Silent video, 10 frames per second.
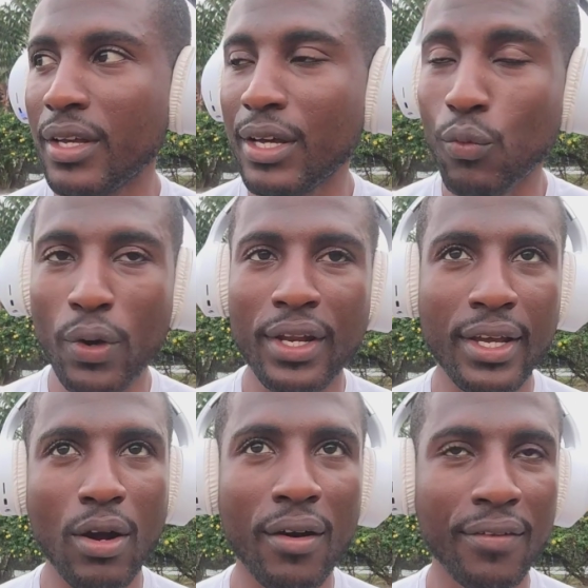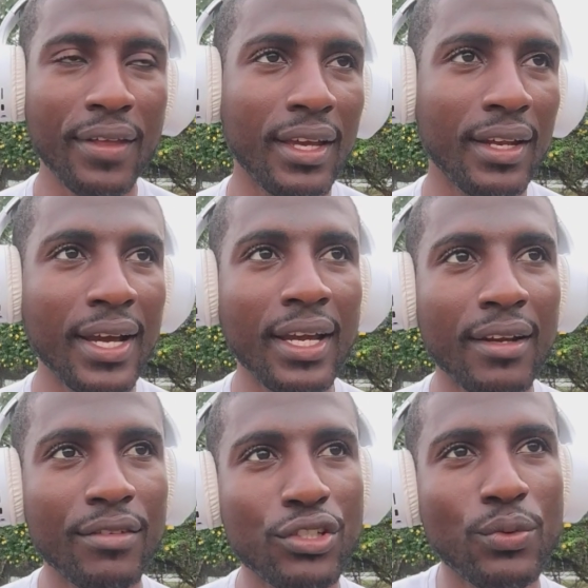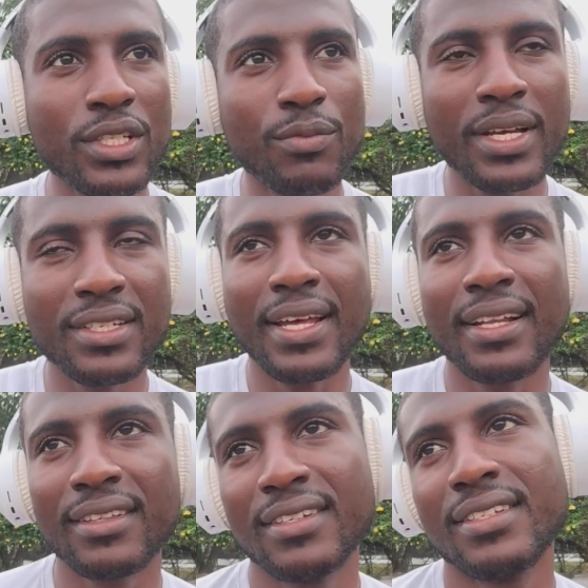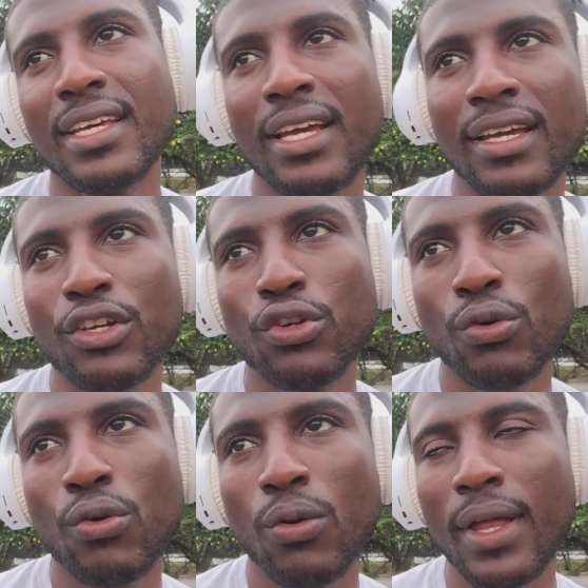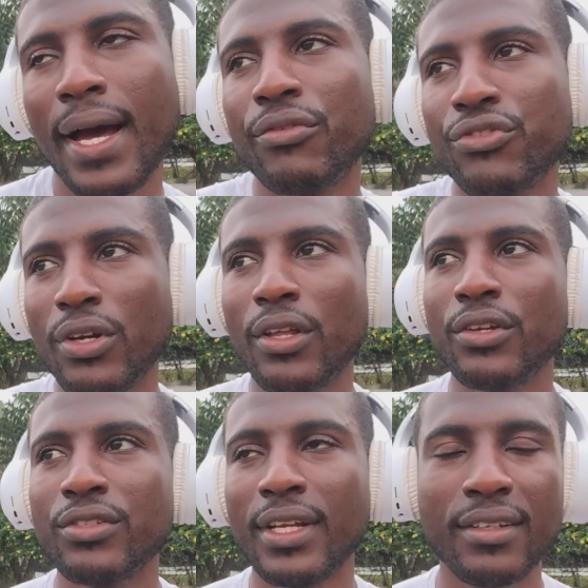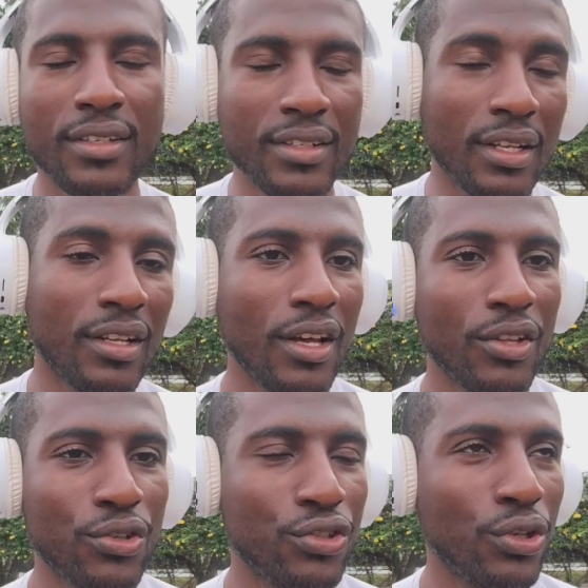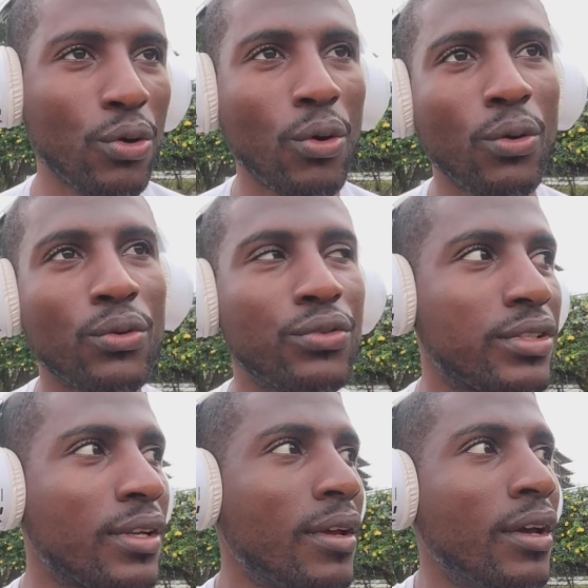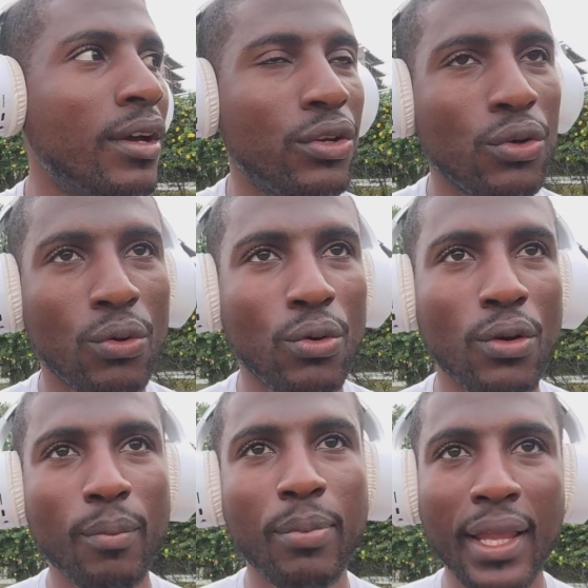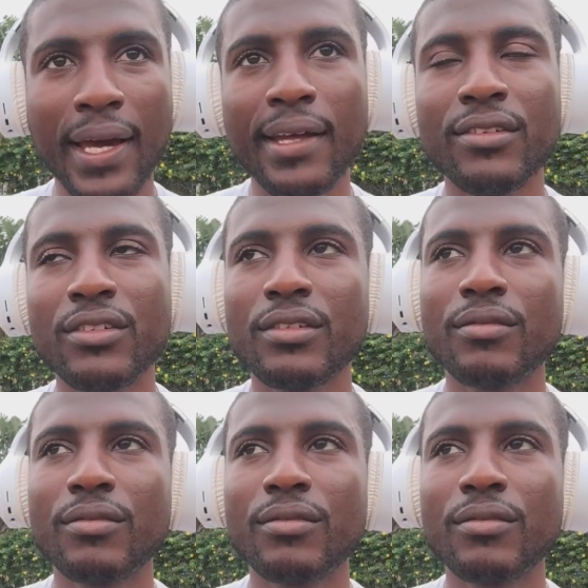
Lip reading: when they are thinking negatively. So it's best not to say your goal out to others, not to tell others your goals, your plans.